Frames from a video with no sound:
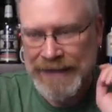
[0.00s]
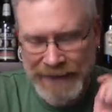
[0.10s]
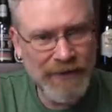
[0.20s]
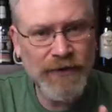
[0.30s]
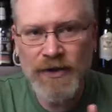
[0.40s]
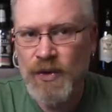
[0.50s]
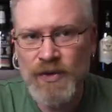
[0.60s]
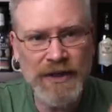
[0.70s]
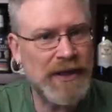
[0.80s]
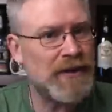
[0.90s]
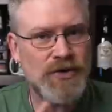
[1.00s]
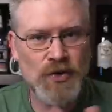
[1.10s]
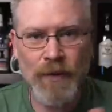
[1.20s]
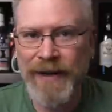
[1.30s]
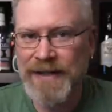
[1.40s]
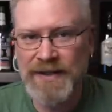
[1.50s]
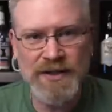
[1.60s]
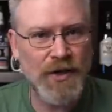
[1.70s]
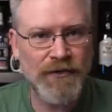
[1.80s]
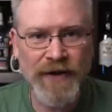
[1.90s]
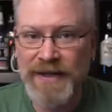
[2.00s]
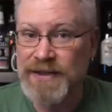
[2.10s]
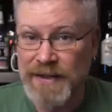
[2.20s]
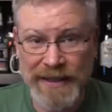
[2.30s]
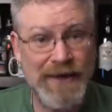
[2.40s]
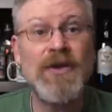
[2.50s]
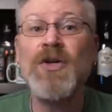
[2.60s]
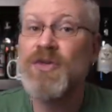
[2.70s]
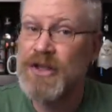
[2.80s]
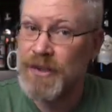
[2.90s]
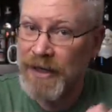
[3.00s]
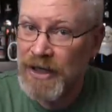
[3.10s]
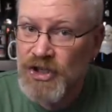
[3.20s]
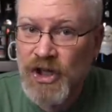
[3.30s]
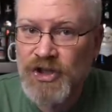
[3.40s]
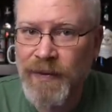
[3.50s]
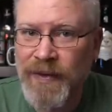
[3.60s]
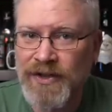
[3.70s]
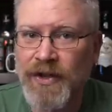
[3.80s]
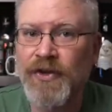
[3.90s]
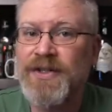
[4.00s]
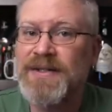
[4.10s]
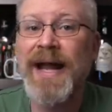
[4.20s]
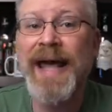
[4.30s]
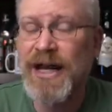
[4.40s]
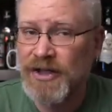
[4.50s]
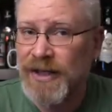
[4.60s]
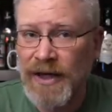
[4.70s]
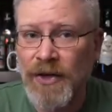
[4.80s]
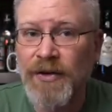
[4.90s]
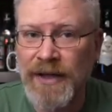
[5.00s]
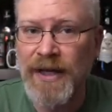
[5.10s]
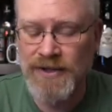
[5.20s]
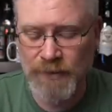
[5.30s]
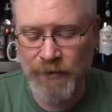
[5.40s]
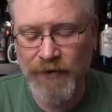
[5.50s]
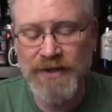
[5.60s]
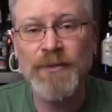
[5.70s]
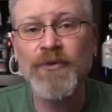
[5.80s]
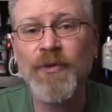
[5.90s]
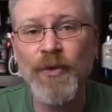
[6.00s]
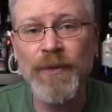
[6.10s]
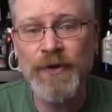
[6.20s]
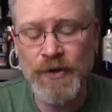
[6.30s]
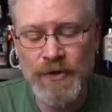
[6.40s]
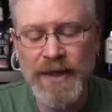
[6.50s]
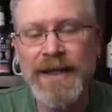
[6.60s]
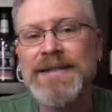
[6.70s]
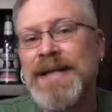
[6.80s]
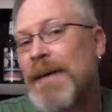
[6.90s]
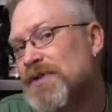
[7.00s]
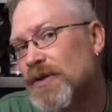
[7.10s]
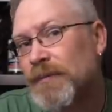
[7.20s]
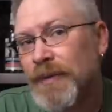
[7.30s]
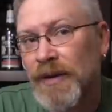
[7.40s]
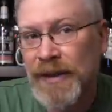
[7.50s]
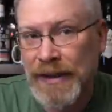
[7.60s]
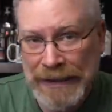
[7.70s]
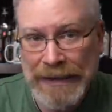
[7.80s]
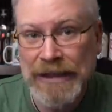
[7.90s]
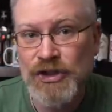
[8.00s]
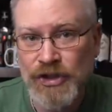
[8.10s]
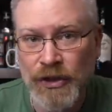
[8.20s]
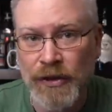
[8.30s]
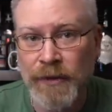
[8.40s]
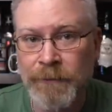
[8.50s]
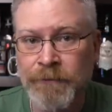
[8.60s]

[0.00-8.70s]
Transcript: Even using sorbates and sulfites, even using them in conjunction with each other, does not actually kill the yeast. It prevents them from reproducing and stops their ability to eat sugar.